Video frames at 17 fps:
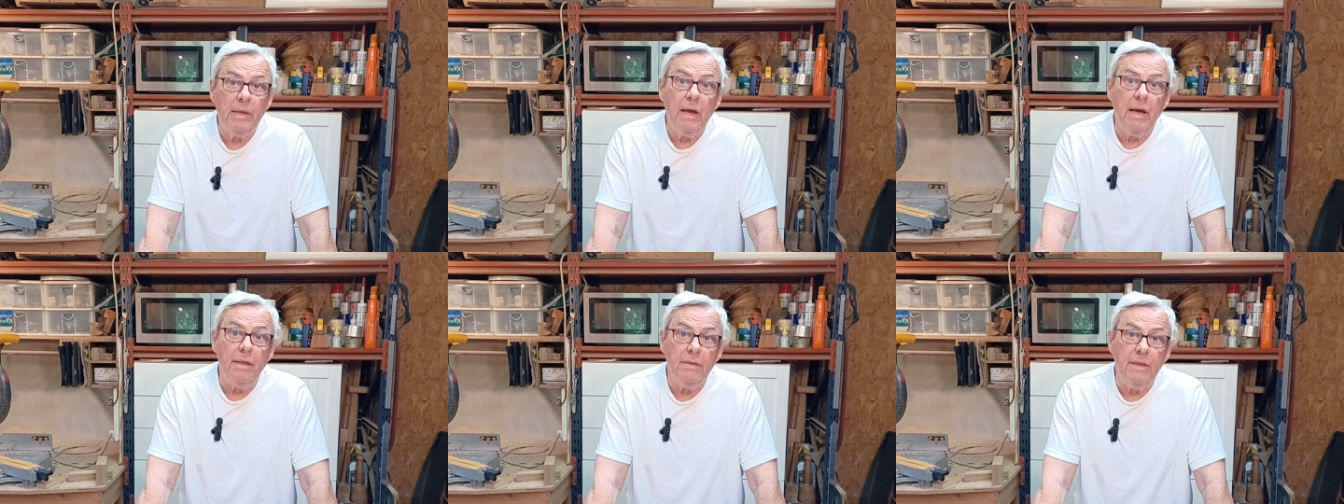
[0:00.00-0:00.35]

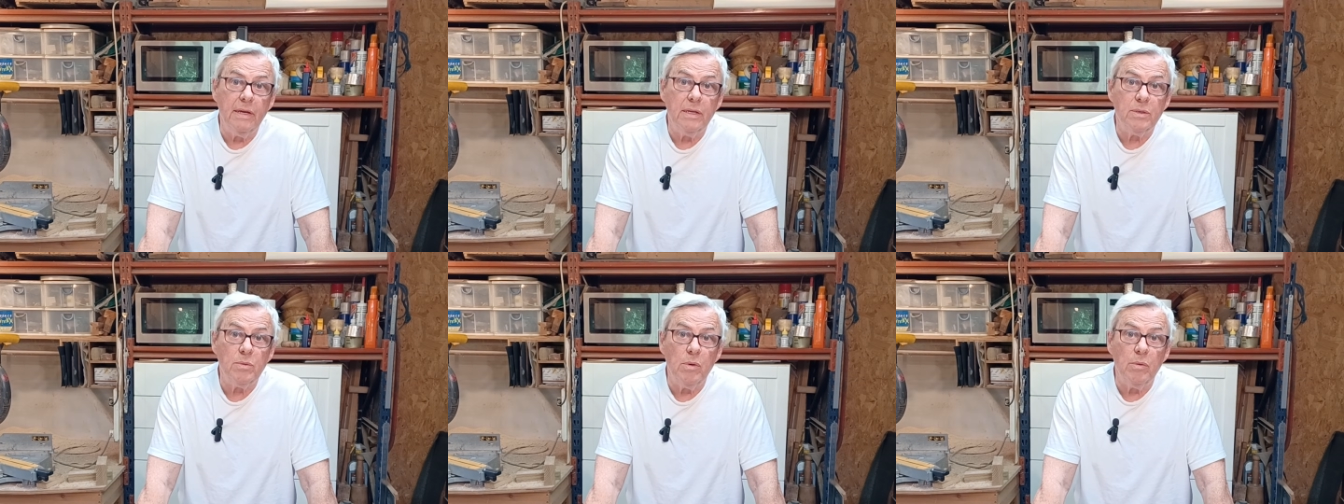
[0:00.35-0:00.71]
And
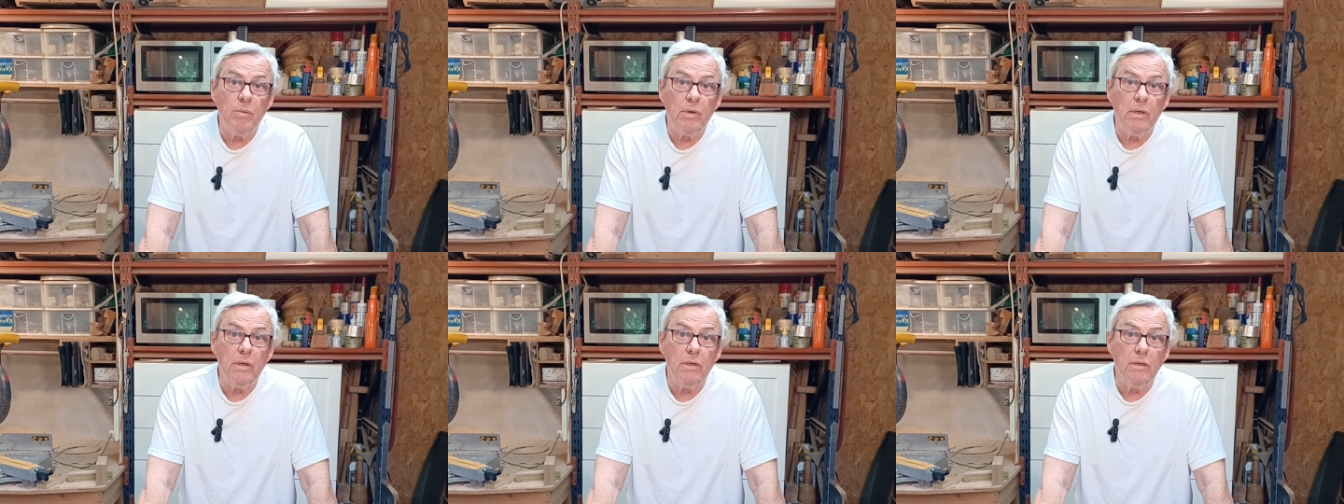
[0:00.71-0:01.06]
that's what we're
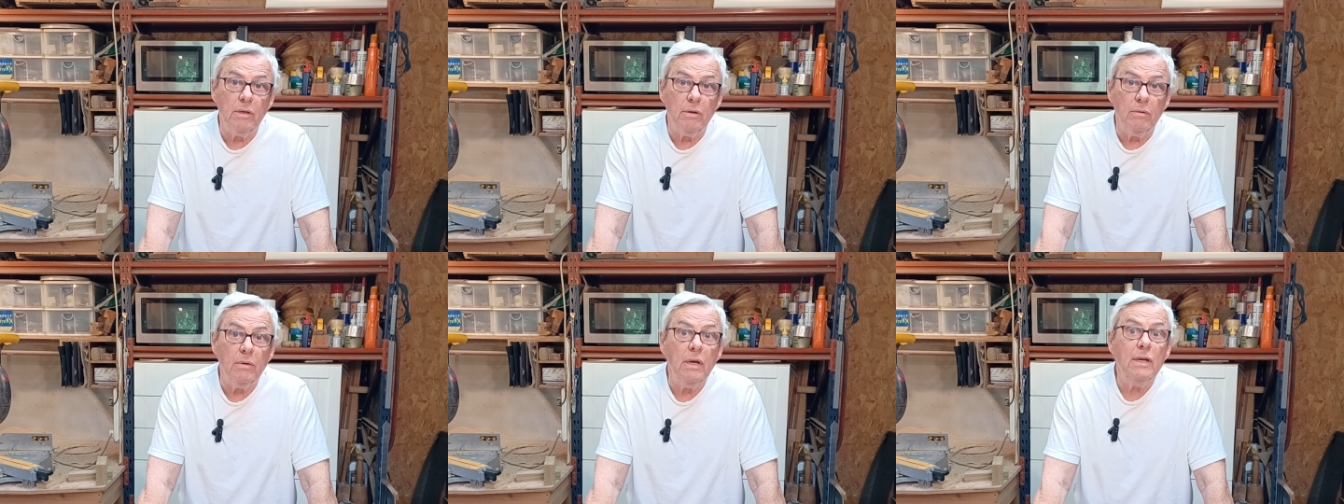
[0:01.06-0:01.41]
going to
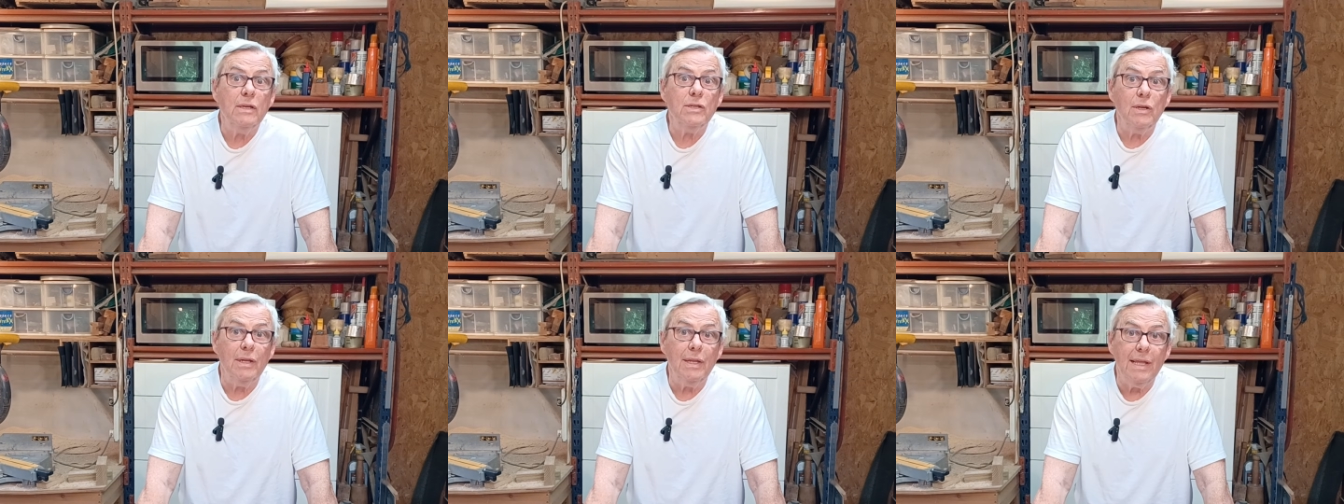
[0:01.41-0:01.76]
do.
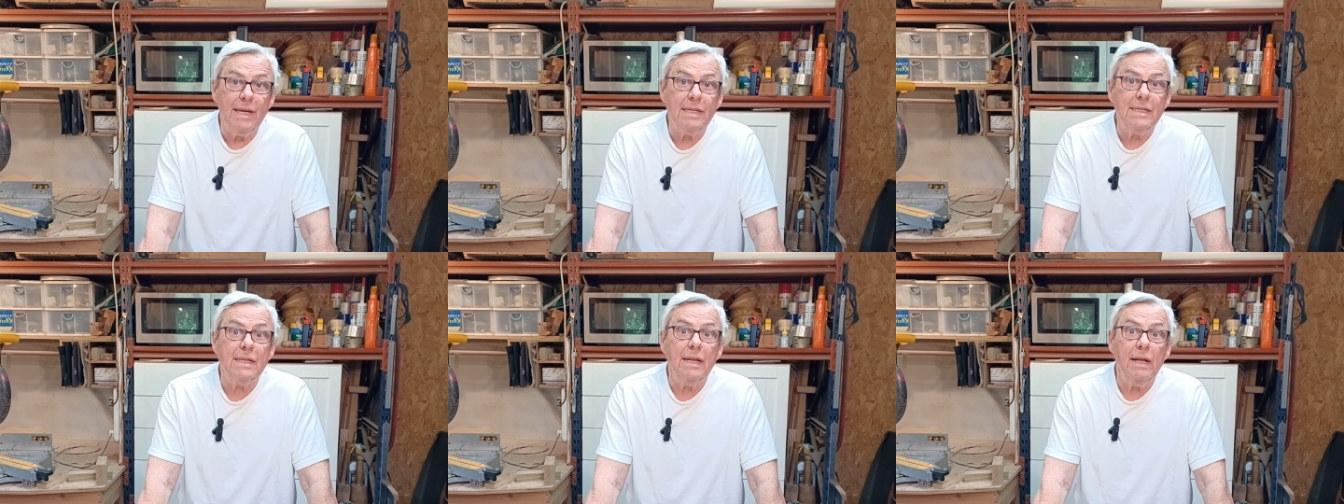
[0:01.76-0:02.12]
So
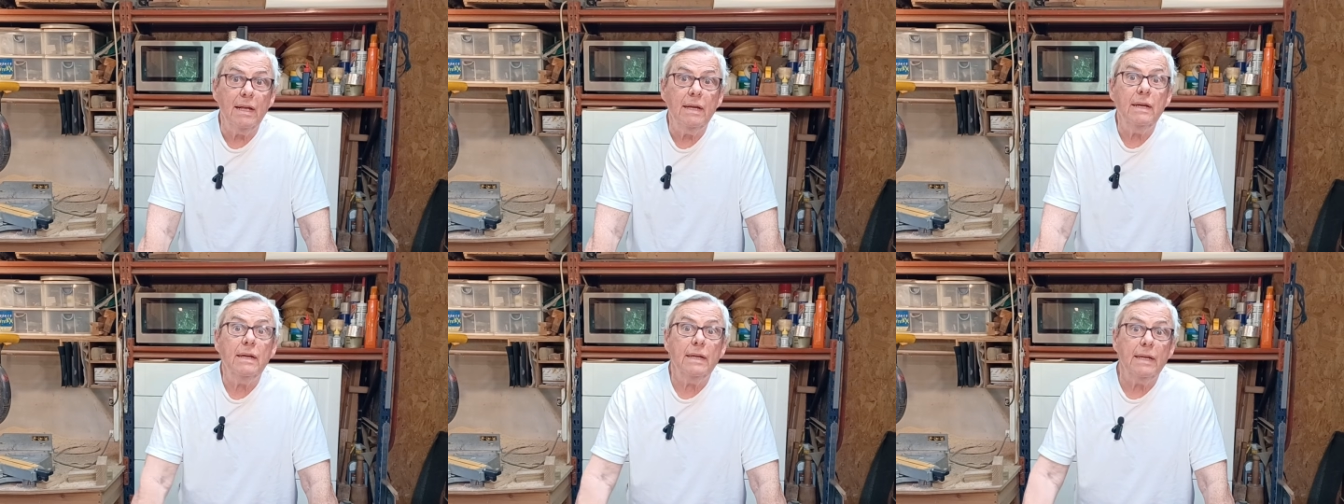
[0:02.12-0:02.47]
let's
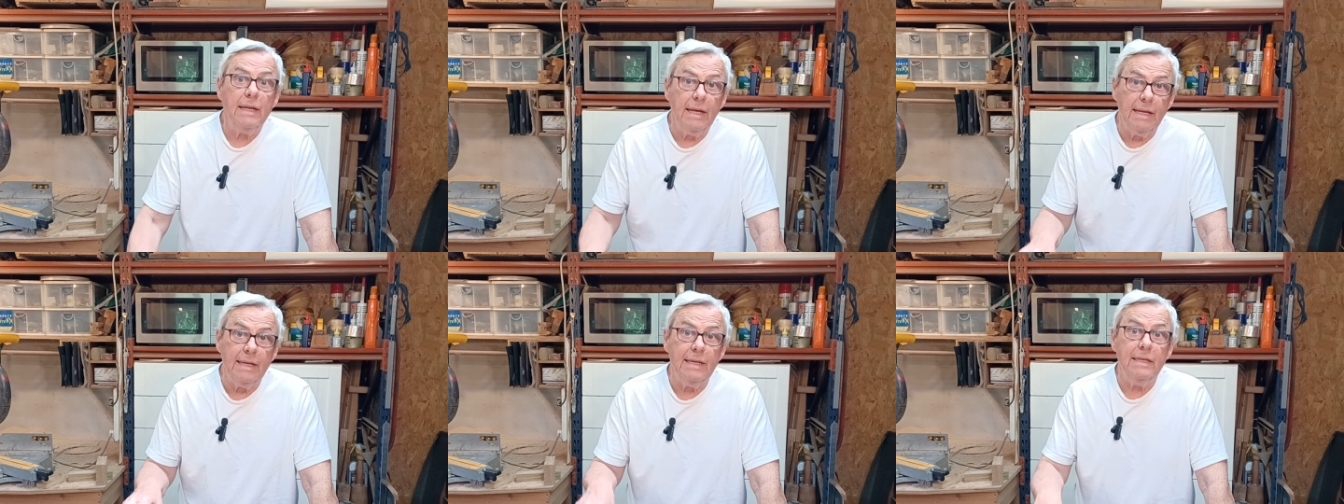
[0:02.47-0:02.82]

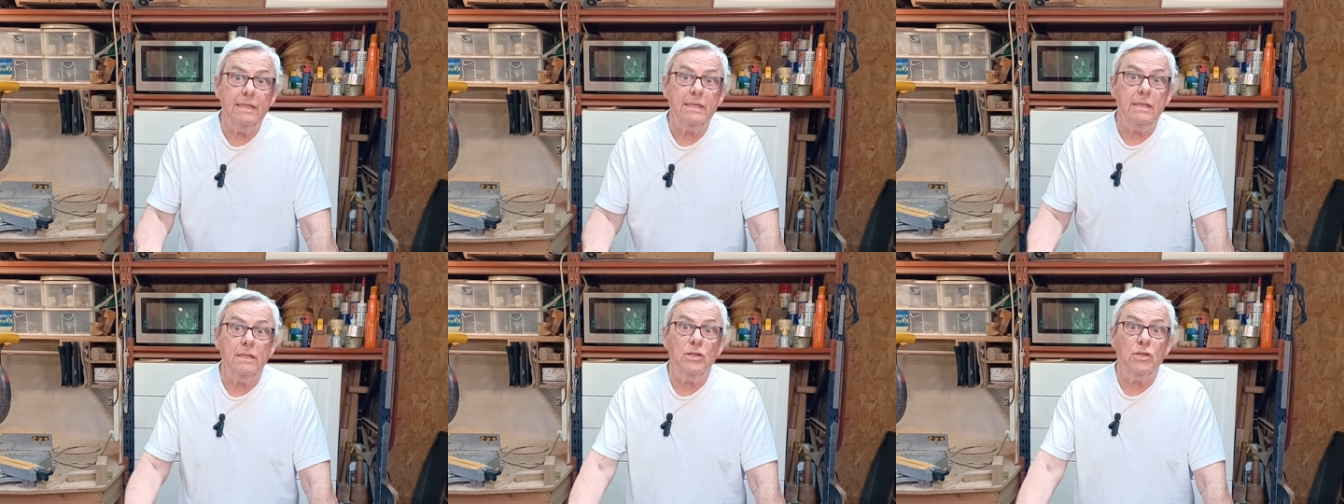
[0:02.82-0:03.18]
get
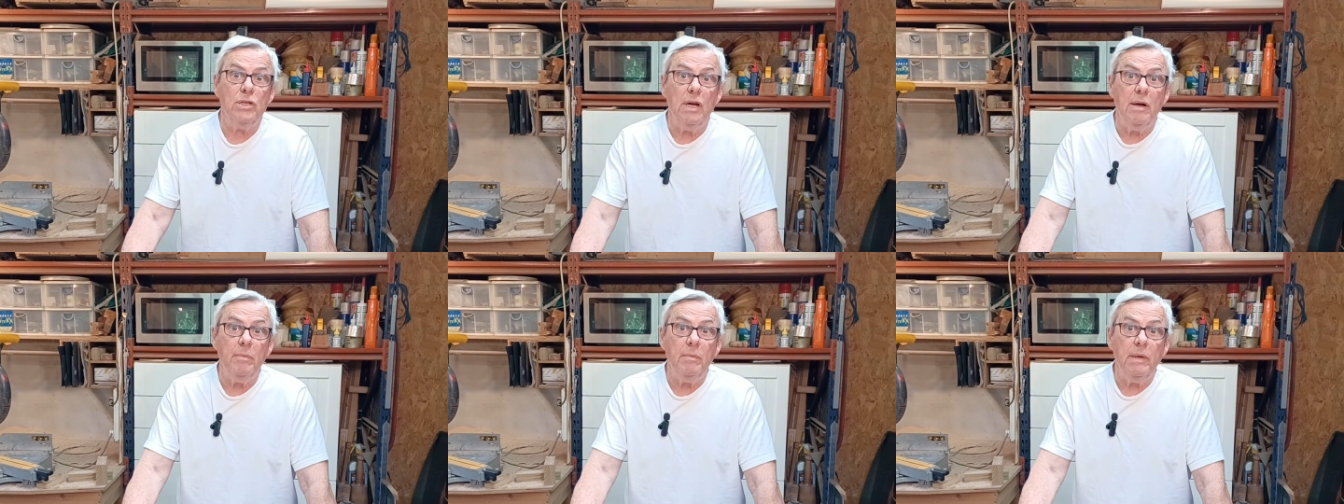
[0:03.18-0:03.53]
into the
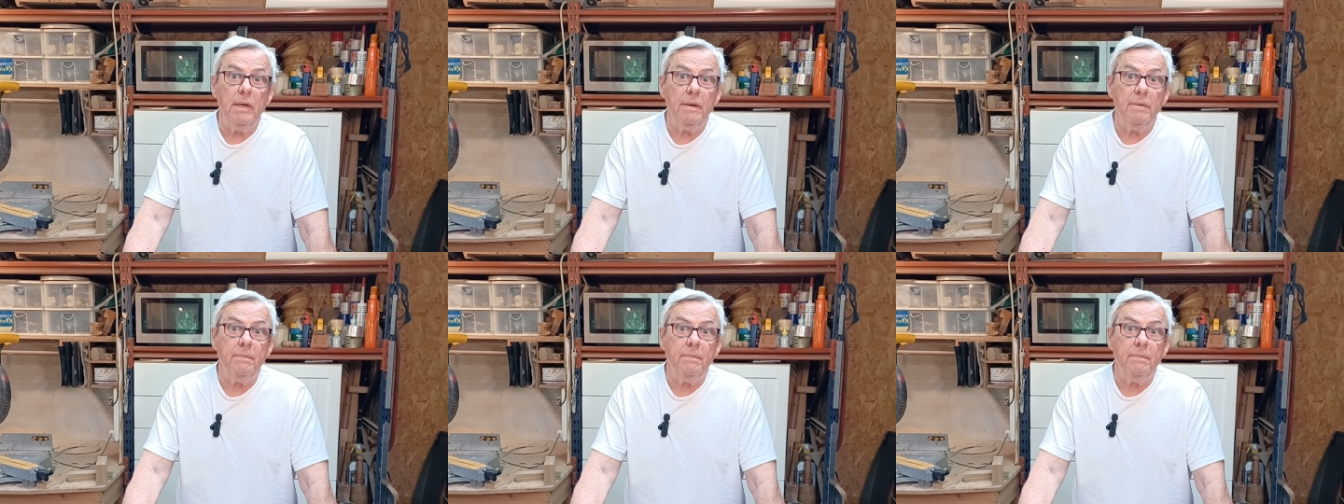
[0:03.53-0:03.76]
sharpening.